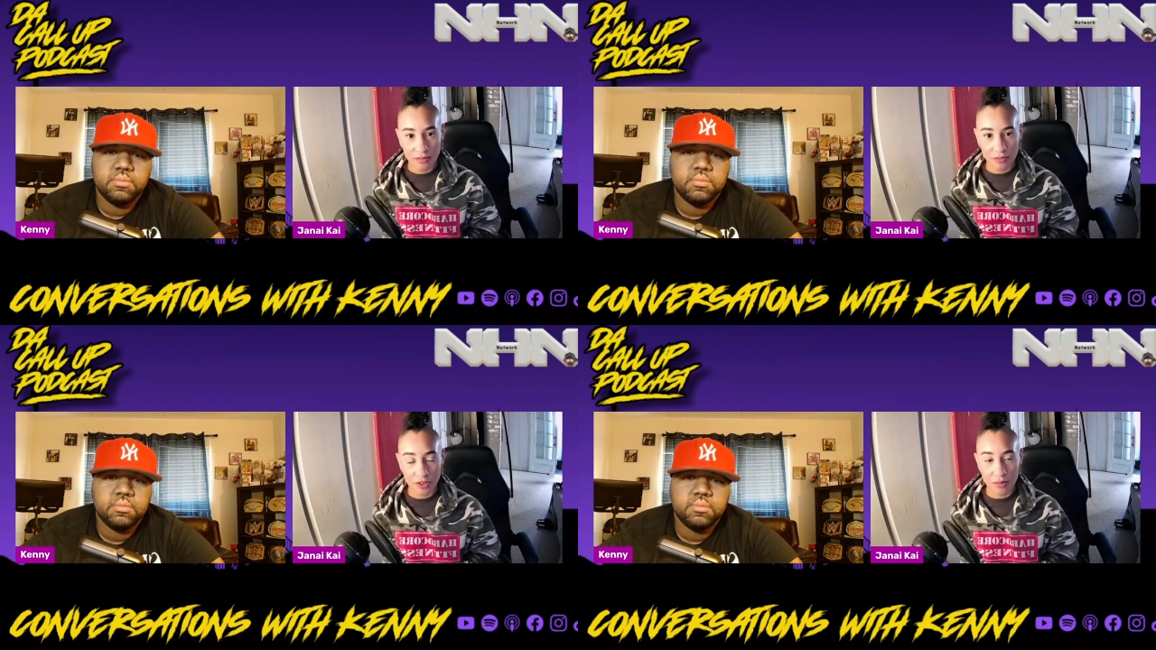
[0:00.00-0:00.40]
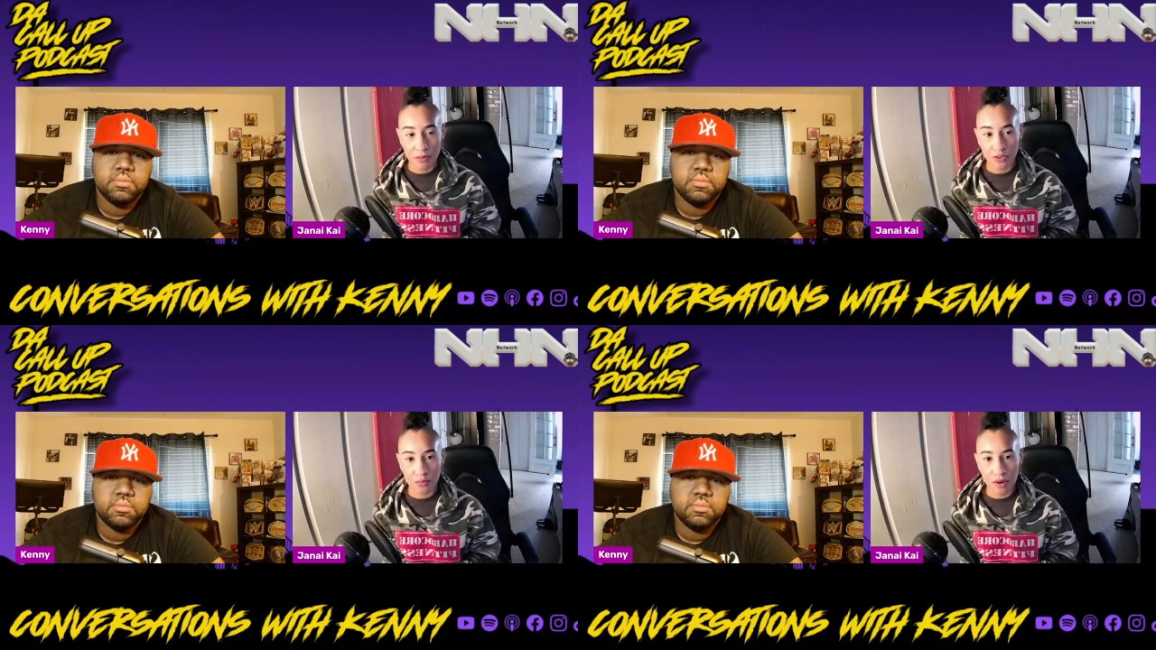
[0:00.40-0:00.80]
Speaker 1: for the
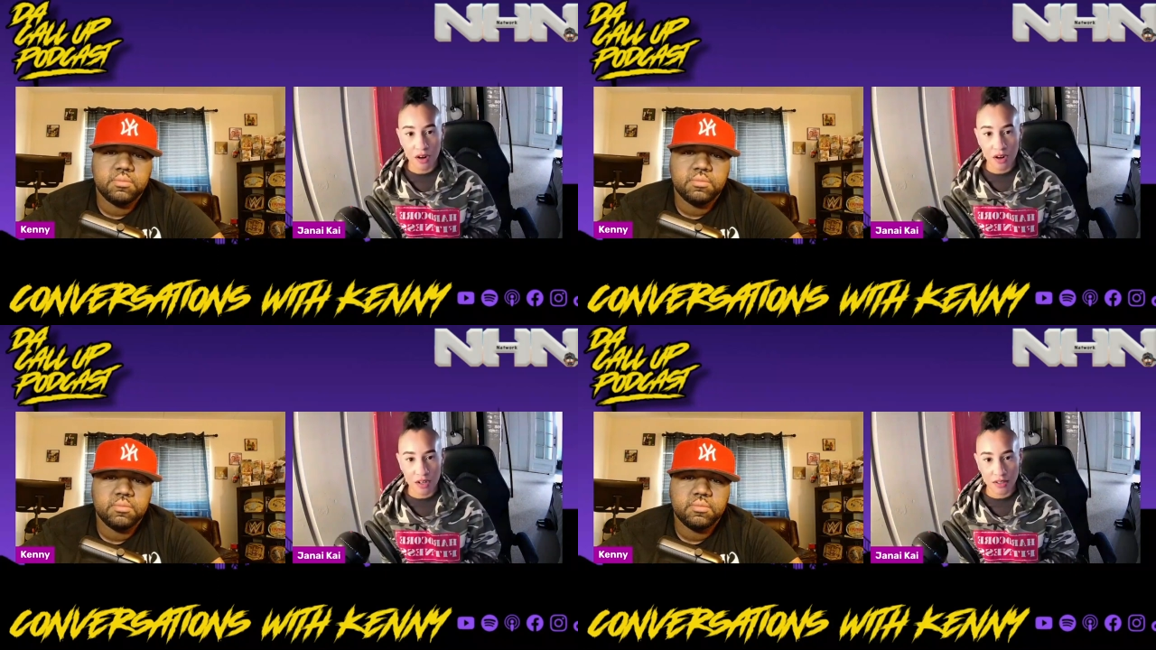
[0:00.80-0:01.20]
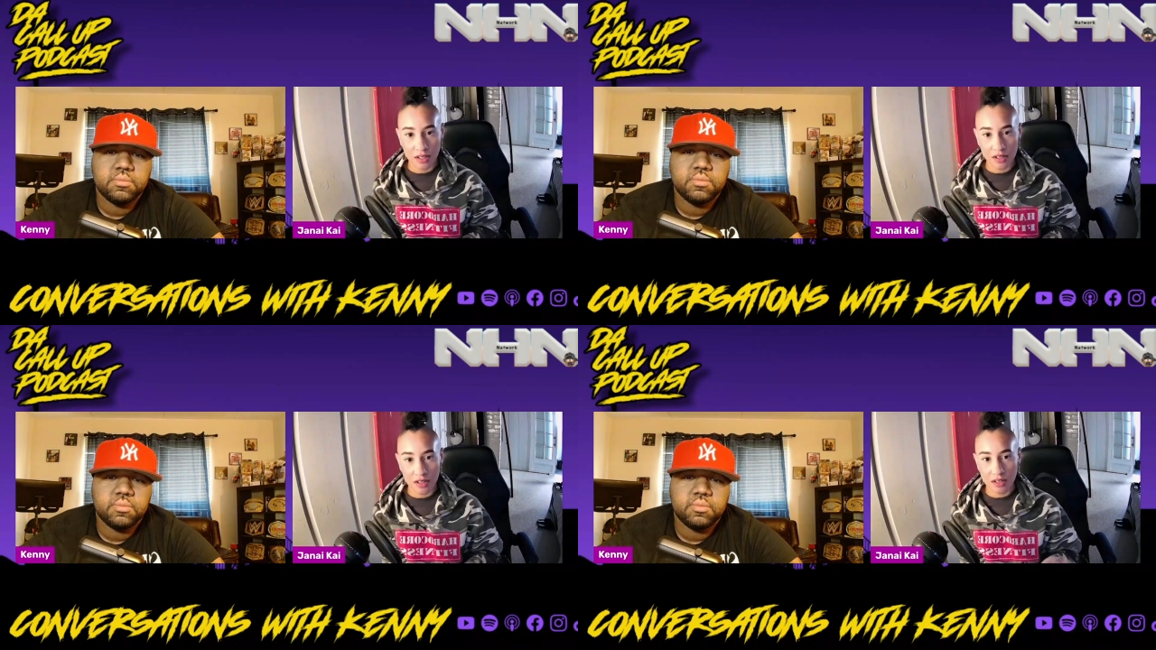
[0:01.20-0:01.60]
most part. And
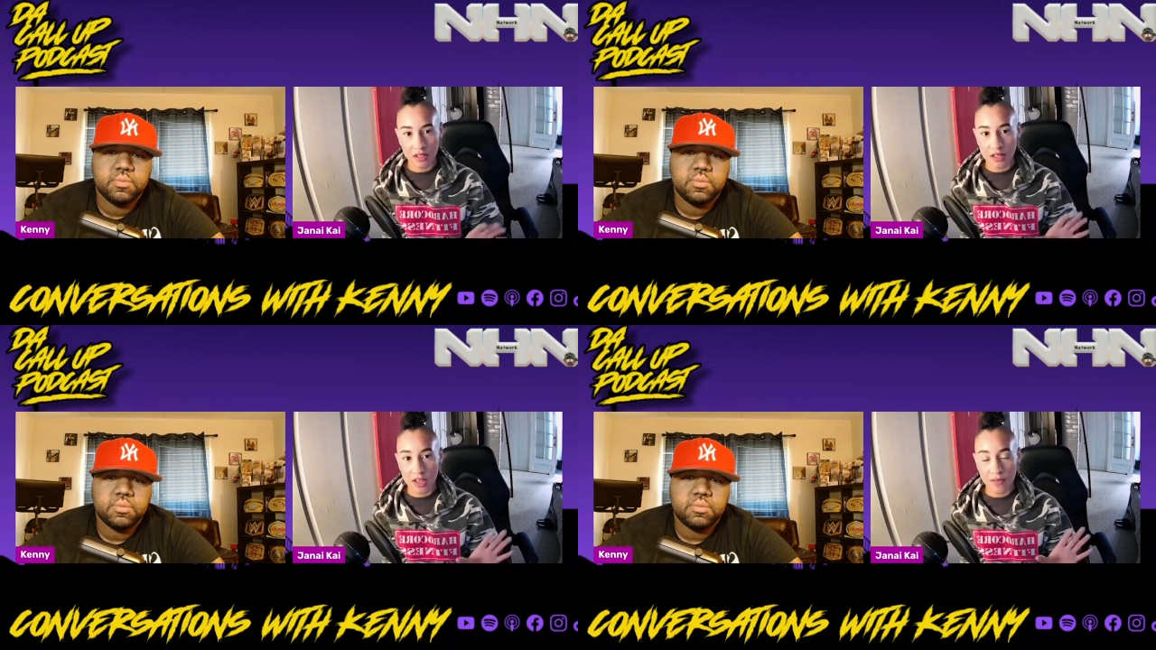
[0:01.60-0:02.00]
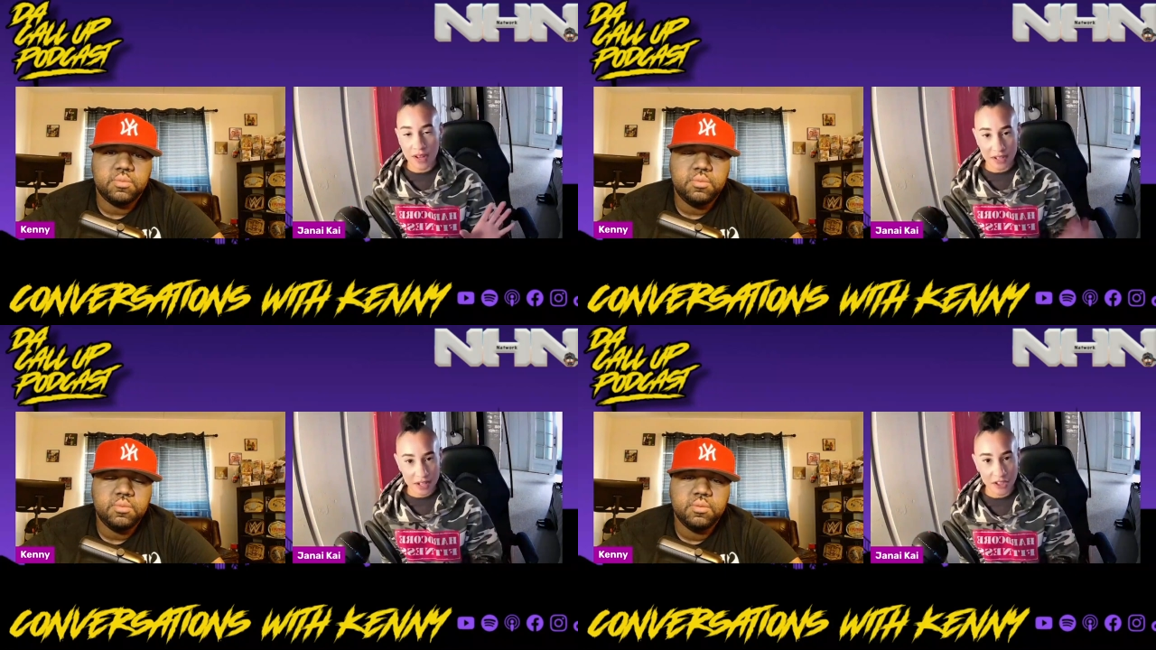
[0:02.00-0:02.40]
then, if I
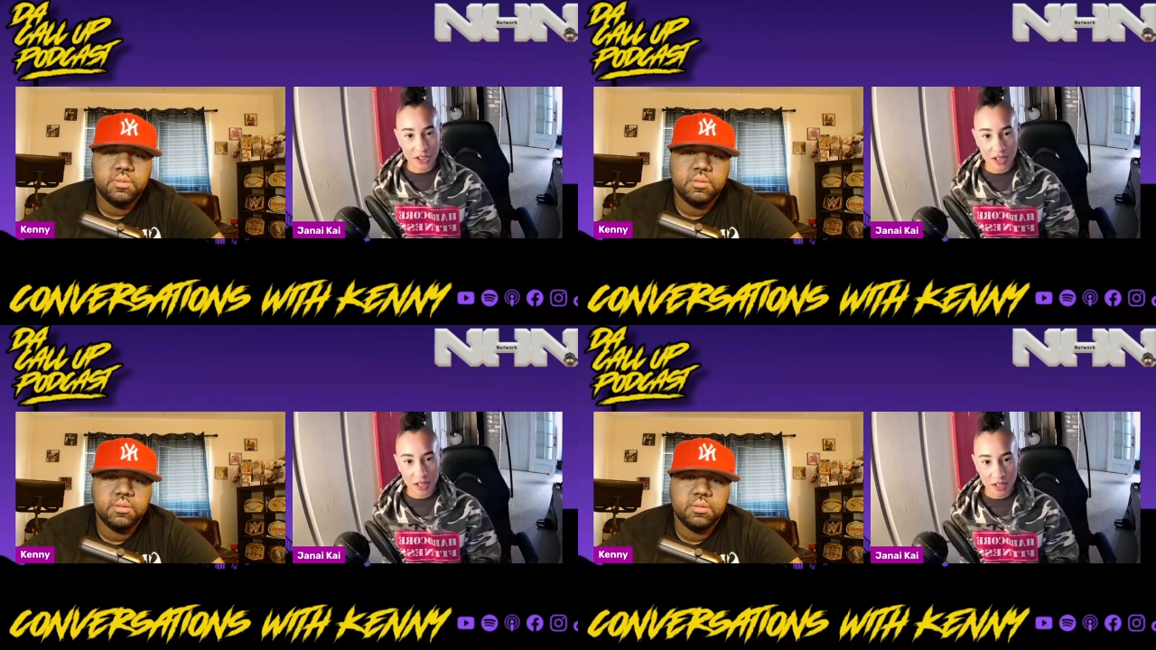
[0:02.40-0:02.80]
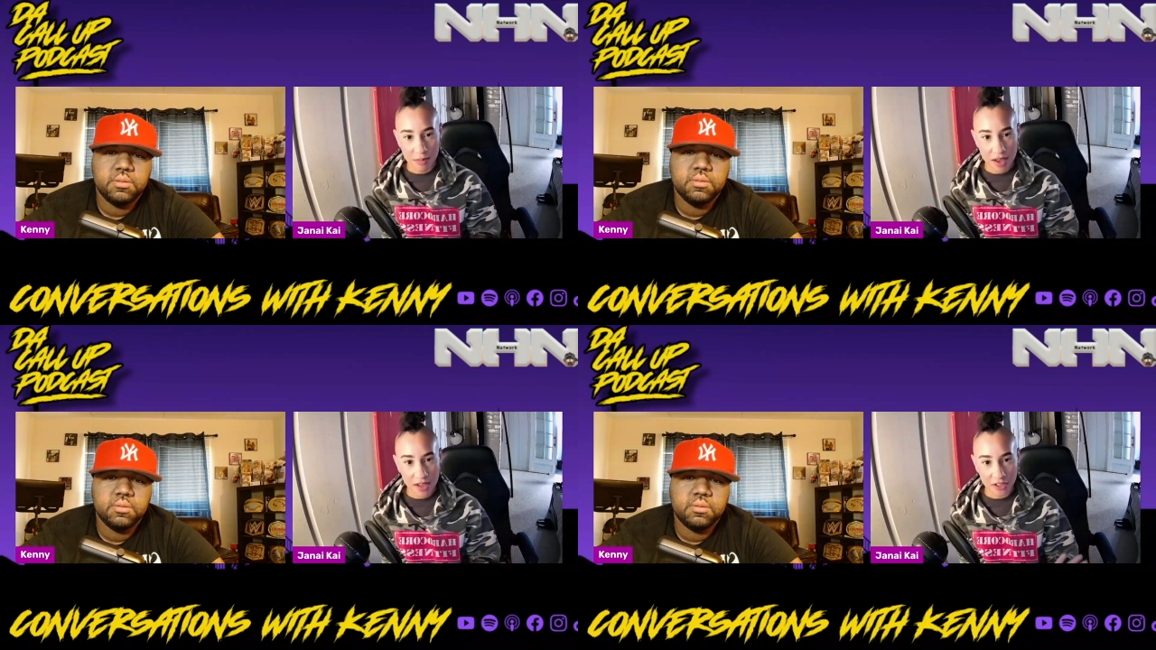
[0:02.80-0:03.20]
need to check in a
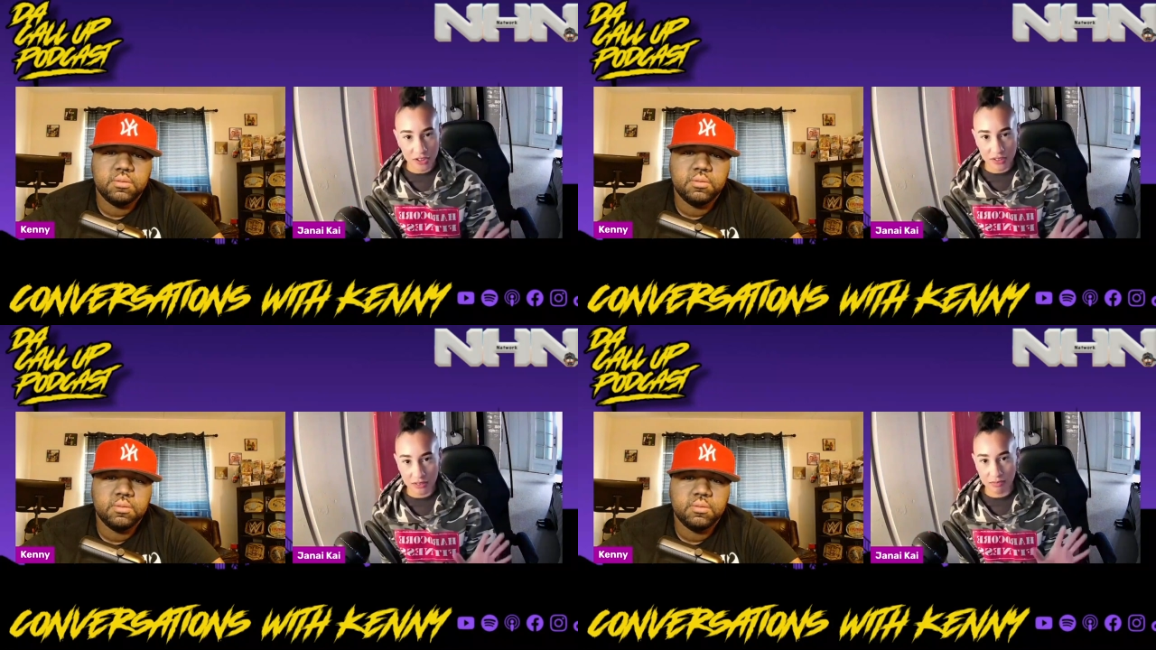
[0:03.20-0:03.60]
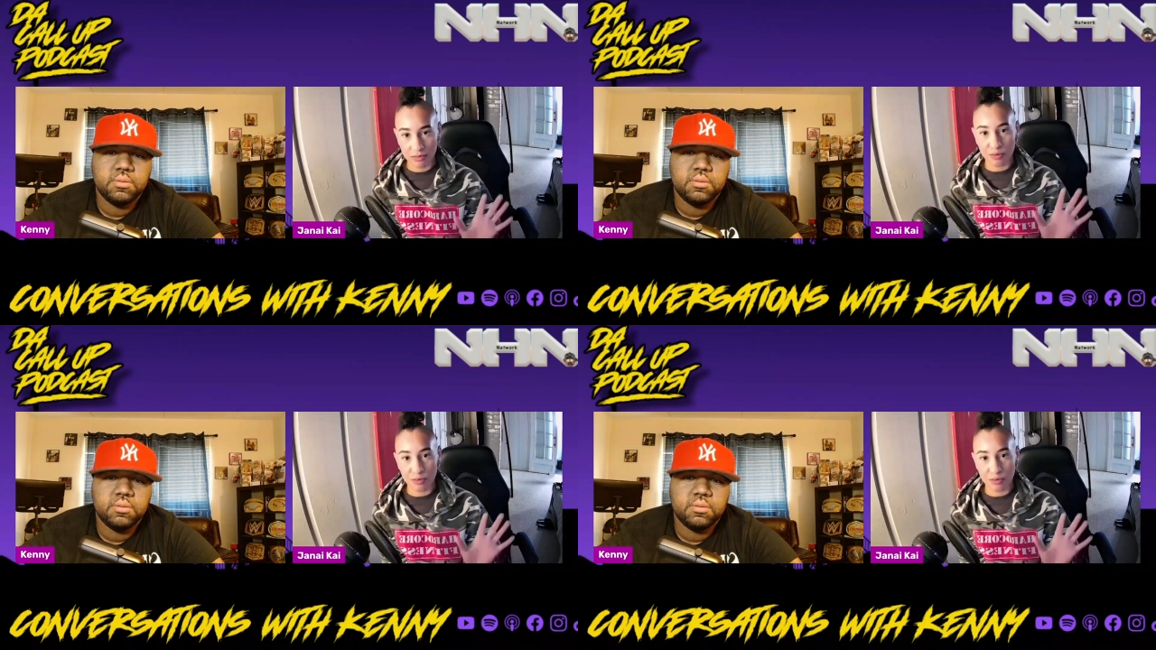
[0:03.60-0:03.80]
bag, it's just